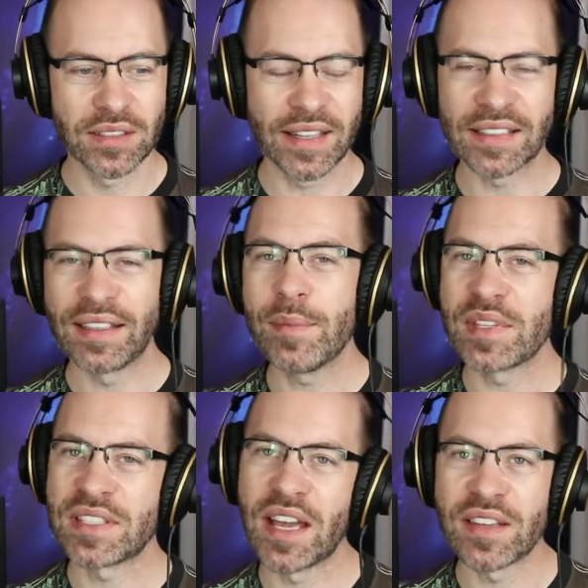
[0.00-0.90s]
like
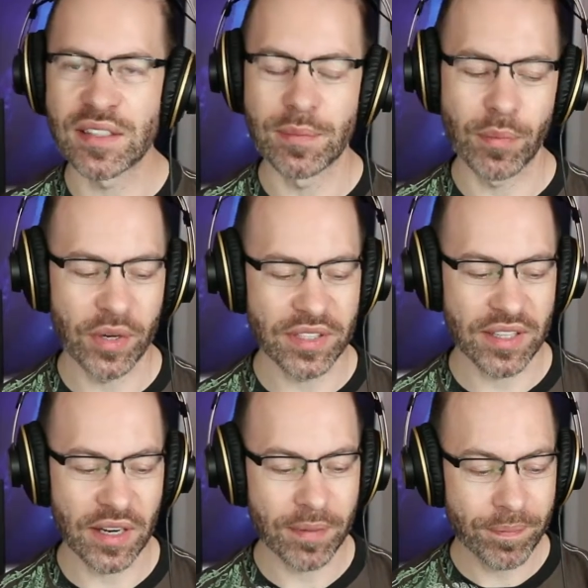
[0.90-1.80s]
litmus tests and points
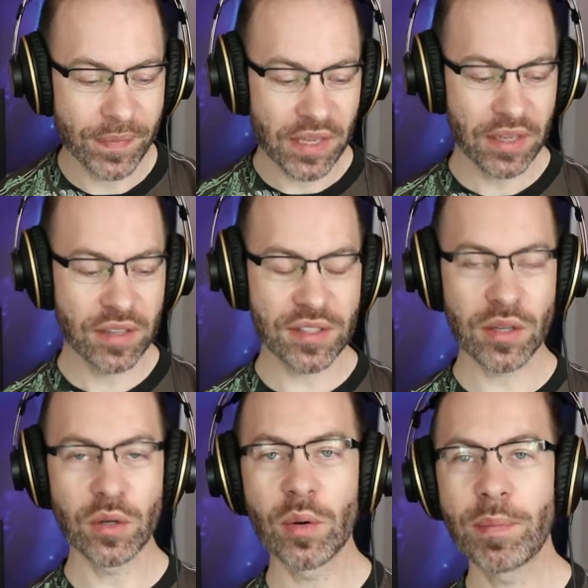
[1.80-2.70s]
there.
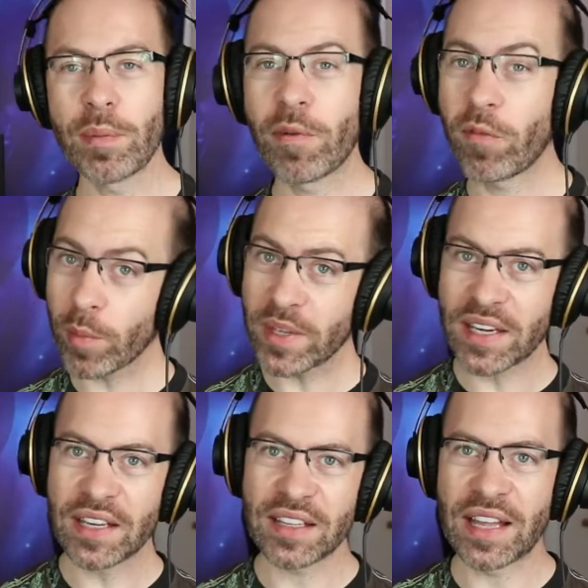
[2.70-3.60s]
So, but before we
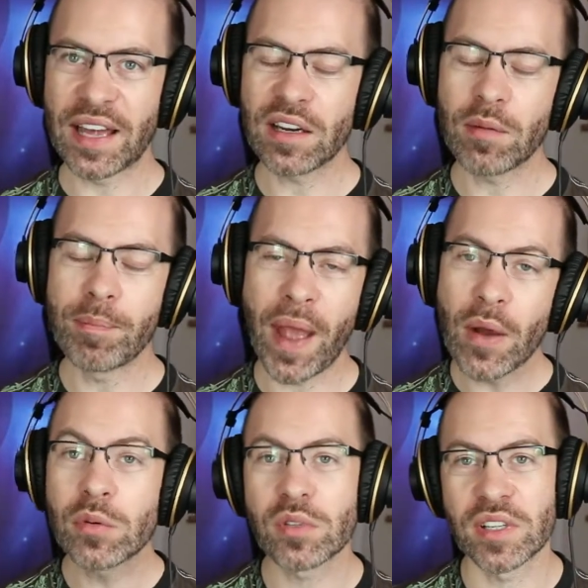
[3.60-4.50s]
get into that,
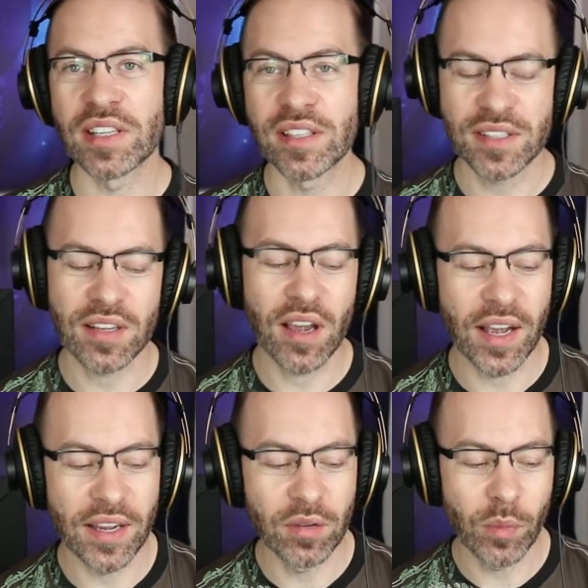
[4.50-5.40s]
boundaries,
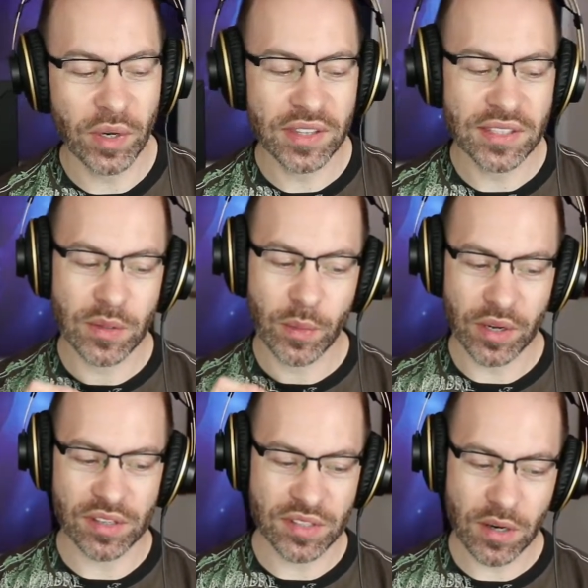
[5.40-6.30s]
one of the things I
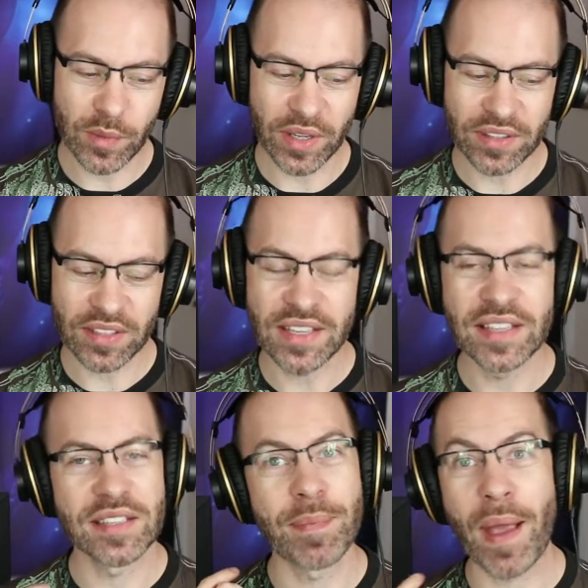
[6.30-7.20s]
wanted to start with
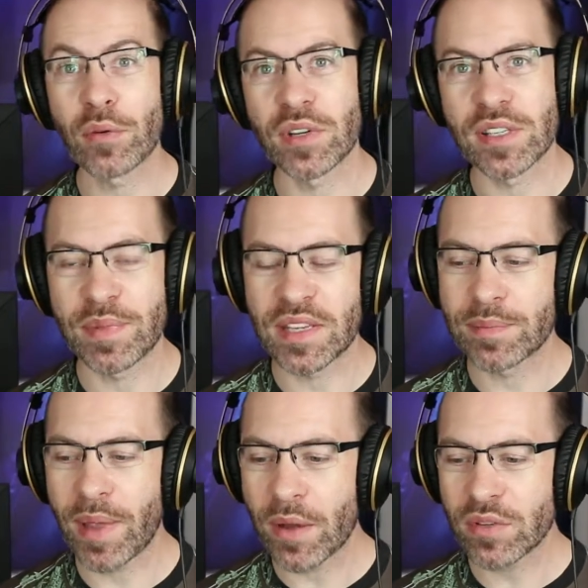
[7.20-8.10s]
is boundaries, because
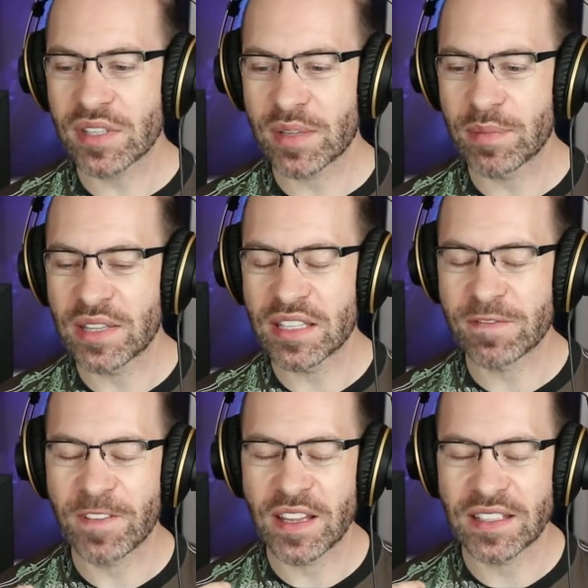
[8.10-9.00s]
boundaries can be this
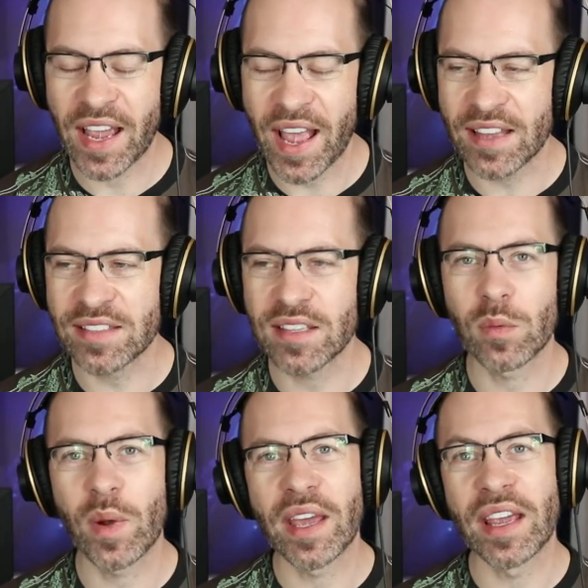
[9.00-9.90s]

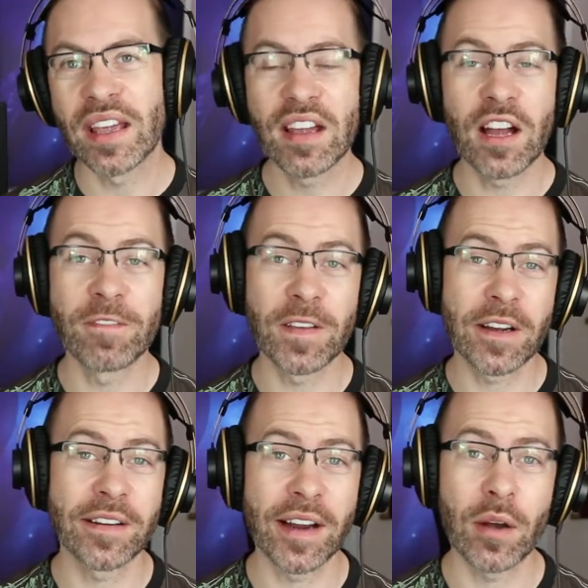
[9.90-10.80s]
fantastic way of
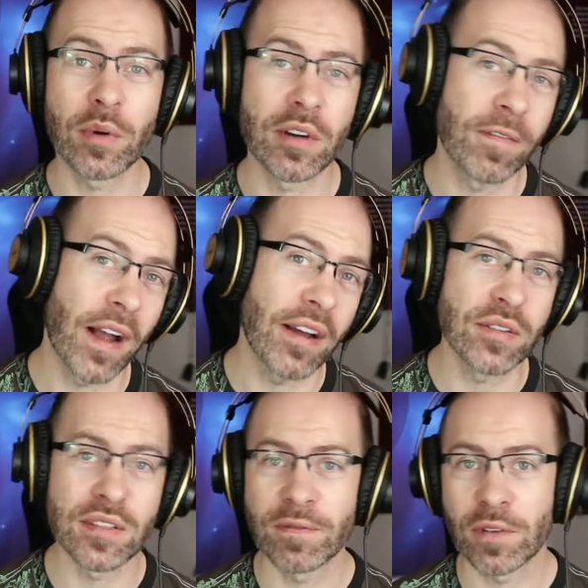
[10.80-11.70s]
figuring out what our
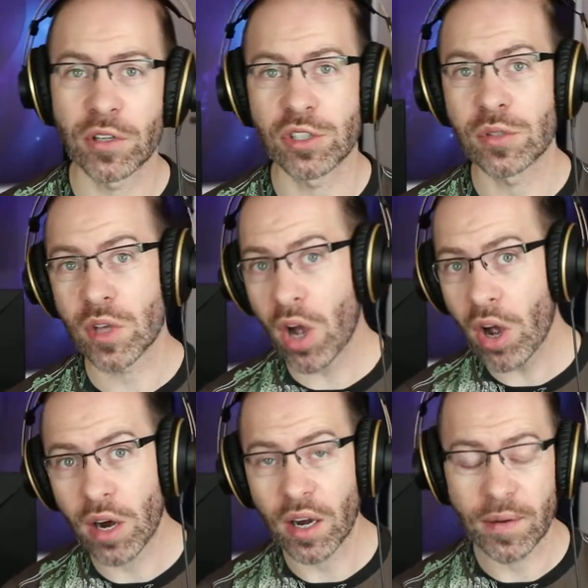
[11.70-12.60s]
values and virtues
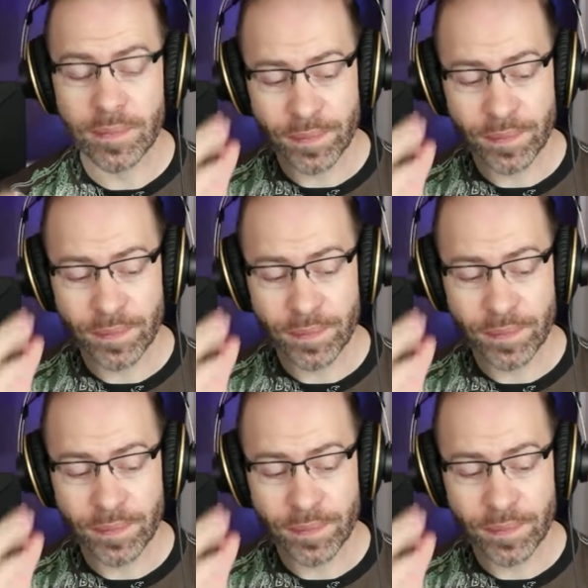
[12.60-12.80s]
are.